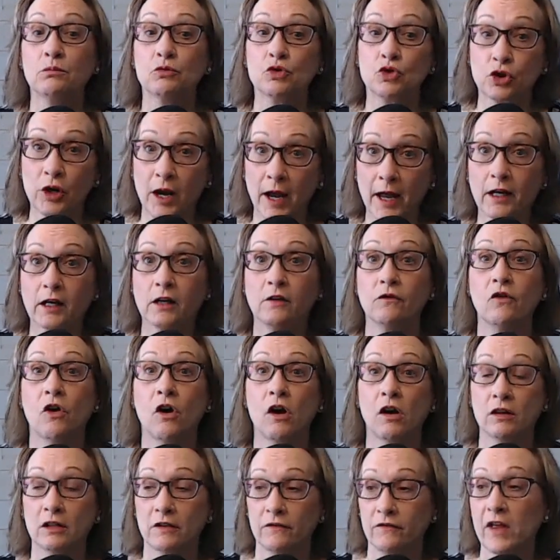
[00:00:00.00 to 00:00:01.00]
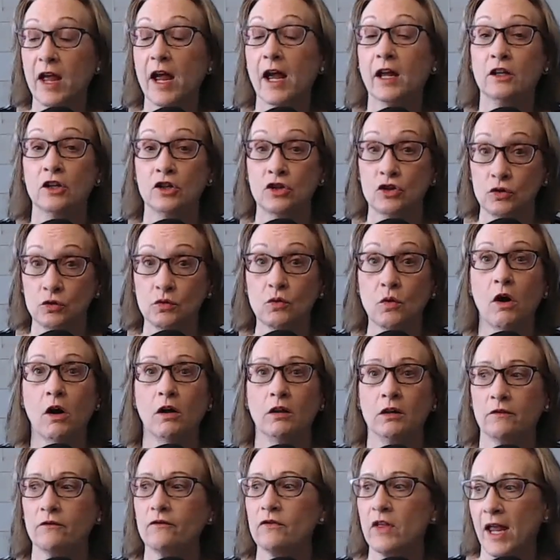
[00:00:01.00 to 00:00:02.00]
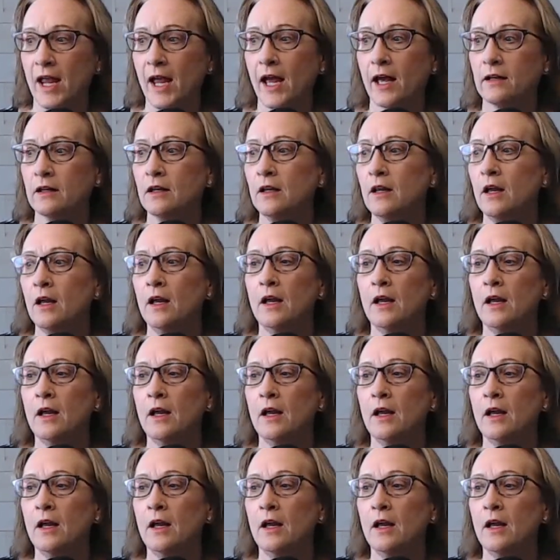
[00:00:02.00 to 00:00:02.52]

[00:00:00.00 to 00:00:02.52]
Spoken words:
track of all of that and do all of that.